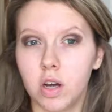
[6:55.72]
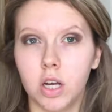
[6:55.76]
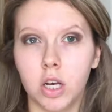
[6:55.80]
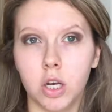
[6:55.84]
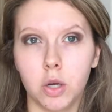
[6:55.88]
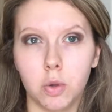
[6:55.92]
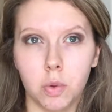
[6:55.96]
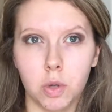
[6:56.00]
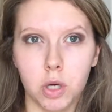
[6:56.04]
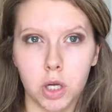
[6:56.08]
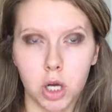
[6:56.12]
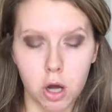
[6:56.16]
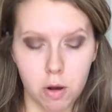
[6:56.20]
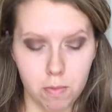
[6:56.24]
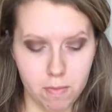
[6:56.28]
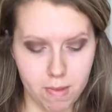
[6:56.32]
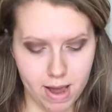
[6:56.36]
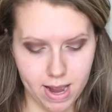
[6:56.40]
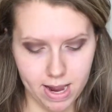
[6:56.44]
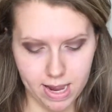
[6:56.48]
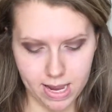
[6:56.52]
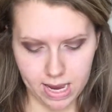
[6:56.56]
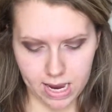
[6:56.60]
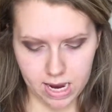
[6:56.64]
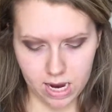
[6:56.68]
I do want to go
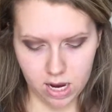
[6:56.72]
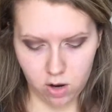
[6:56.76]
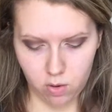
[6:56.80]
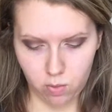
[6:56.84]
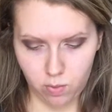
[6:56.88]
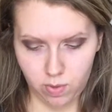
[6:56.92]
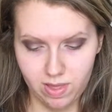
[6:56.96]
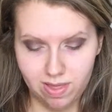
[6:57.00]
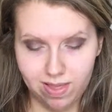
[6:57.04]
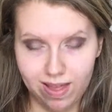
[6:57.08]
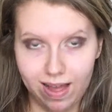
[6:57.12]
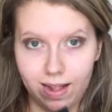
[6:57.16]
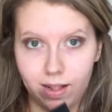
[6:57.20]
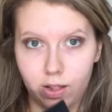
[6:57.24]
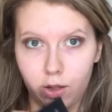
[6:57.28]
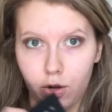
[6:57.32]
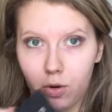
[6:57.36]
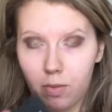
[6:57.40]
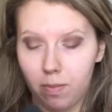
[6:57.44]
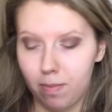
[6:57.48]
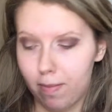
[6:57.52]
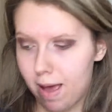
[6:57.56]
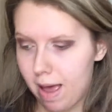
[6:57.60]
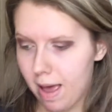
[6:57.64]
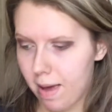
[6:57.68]
back in with that
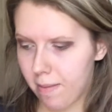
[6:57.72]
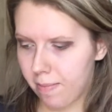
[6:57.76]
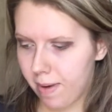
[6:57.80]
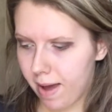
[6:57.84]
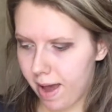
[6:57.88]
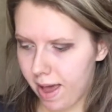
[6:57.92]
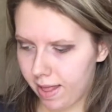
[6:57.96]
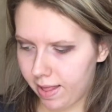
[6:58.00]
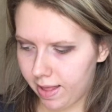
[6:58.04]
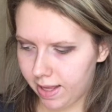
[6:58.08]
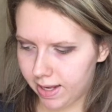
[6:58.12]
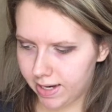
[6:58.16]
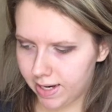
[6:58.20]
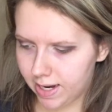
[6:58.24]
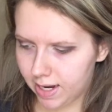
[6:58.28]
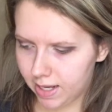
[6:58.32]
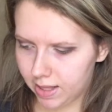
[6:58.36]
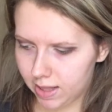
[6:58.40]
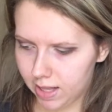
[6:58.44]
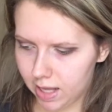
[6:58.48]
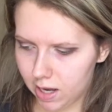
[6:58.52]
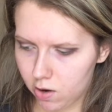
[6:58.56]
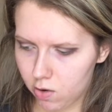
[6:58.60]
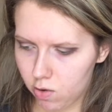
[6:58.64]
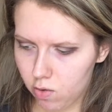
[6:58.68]
little matte palette and
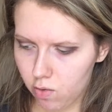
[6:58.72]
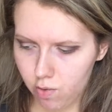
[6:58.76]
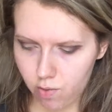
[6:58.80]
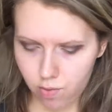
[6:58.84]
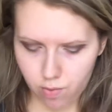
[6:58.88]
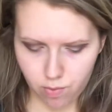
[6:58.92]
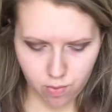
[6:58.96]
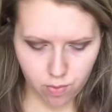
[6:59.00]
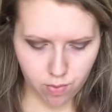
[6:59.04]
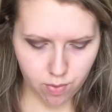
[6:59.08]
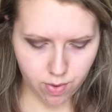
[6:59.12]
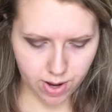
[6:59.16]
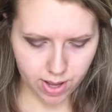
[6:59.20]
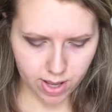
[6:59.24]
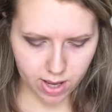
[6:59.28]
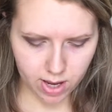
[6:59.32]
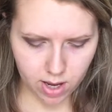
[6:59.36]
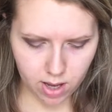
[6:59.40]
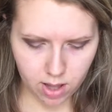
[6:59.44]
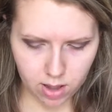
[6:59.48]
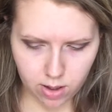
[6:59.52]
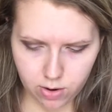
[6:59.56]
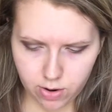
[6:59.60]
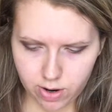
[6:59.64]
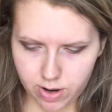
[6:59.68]
take that corduroy
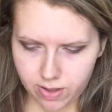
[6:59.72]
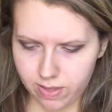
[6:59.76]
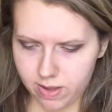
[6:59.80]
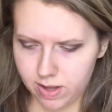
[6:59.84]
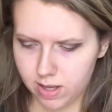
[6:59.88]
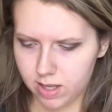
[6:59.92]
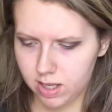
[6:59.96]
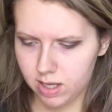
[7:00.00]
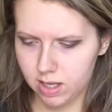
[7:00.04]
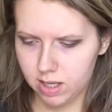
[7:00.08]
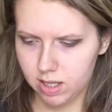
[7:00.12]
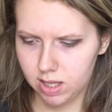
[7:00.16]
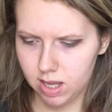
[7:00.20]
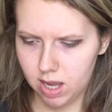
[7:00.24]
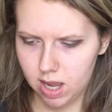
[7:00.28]
color, and this is